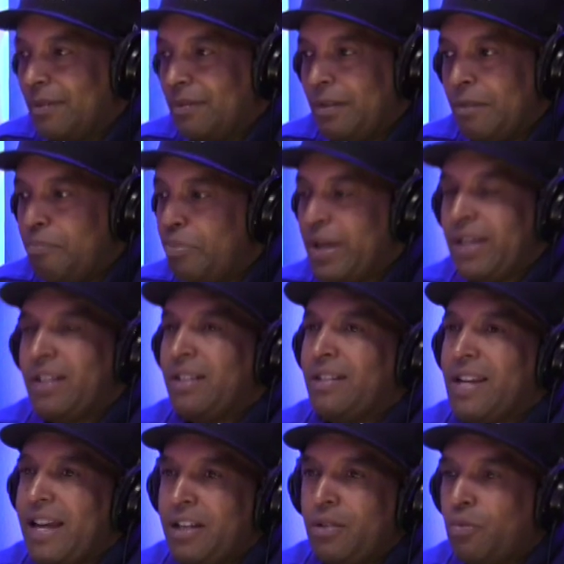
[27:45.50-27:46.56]
the biggest
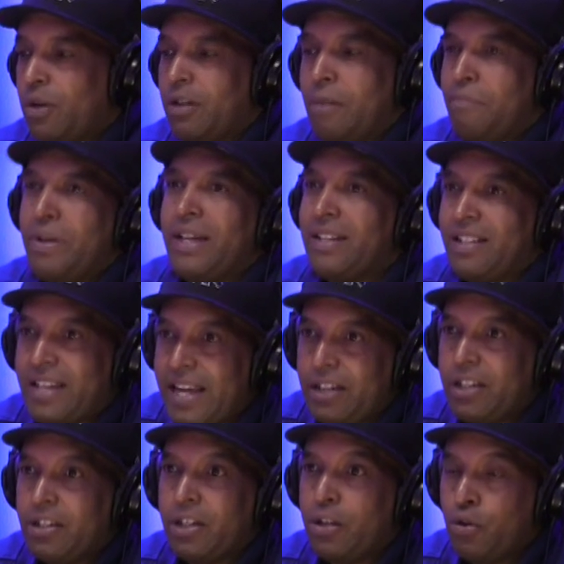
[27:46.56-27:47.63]
station, one of the biggest
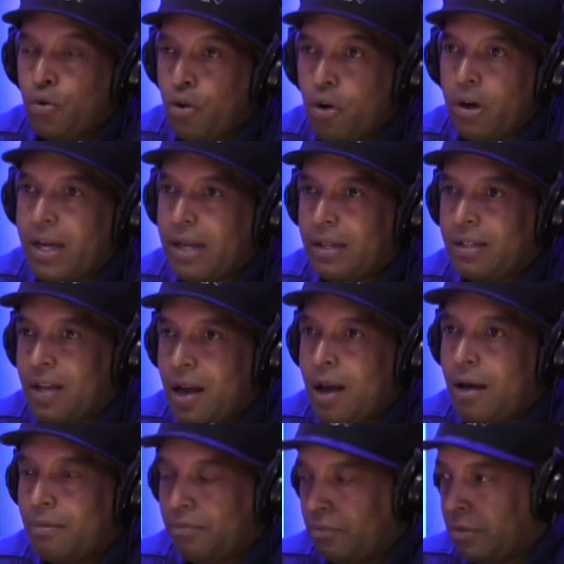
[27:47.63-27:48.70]
stations in New York at the
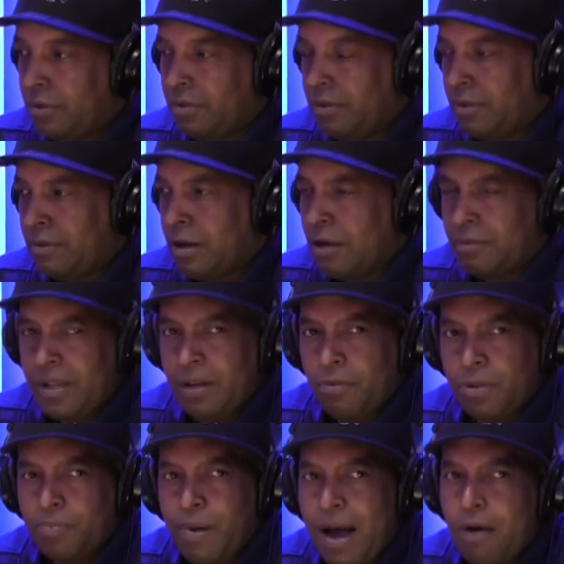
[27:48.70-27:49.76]
time. Was, I think it
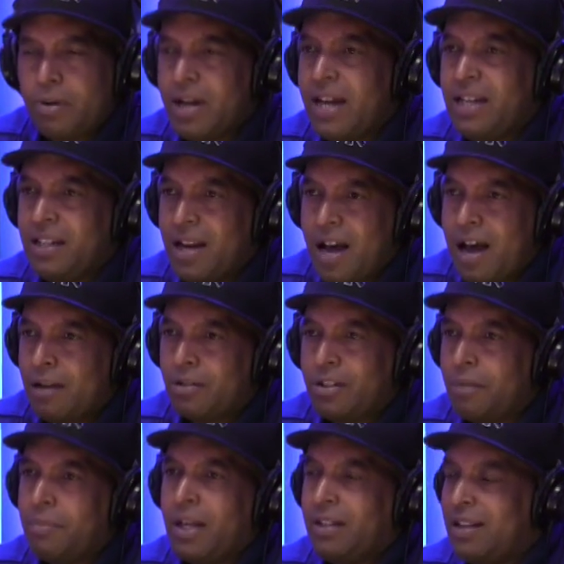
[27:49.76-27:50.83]
was Power 99 or
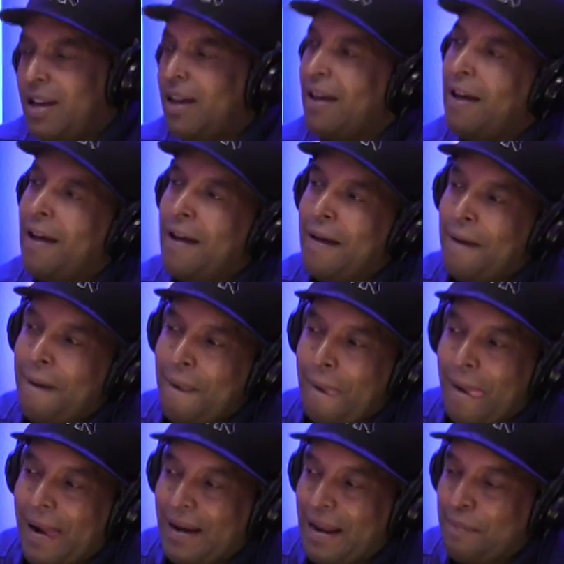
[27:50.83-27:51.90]
something like that. Mm-hmm.
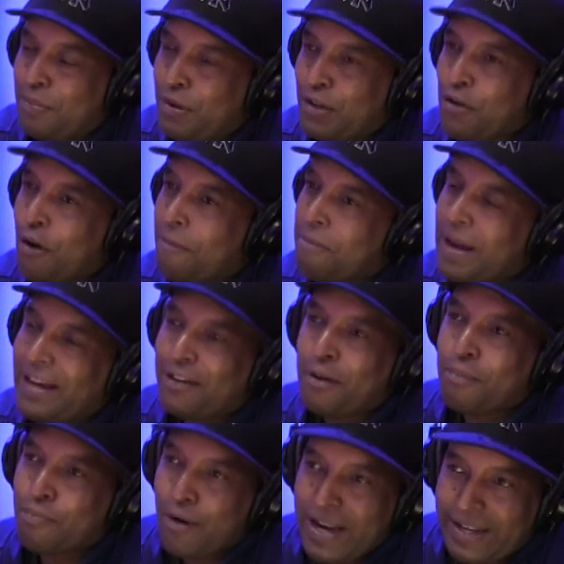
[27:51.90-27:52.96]
And they put it on Make It or
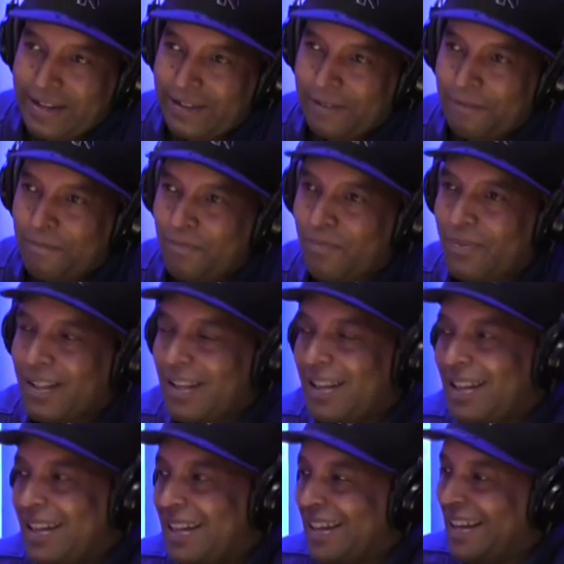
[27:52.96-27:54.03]
Break It.
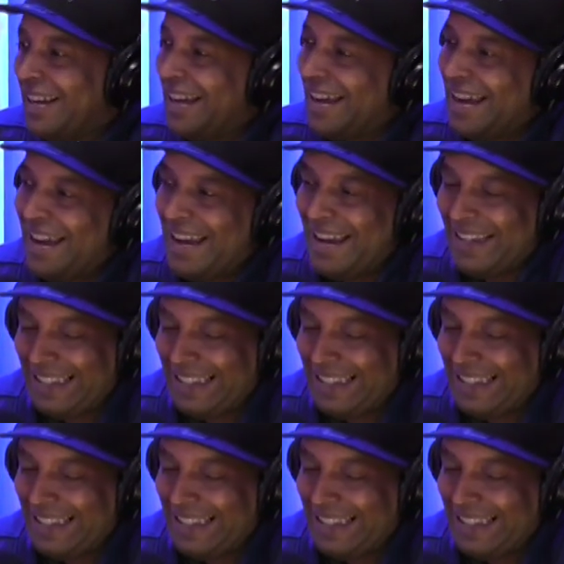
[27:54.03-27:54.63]
Uh oh.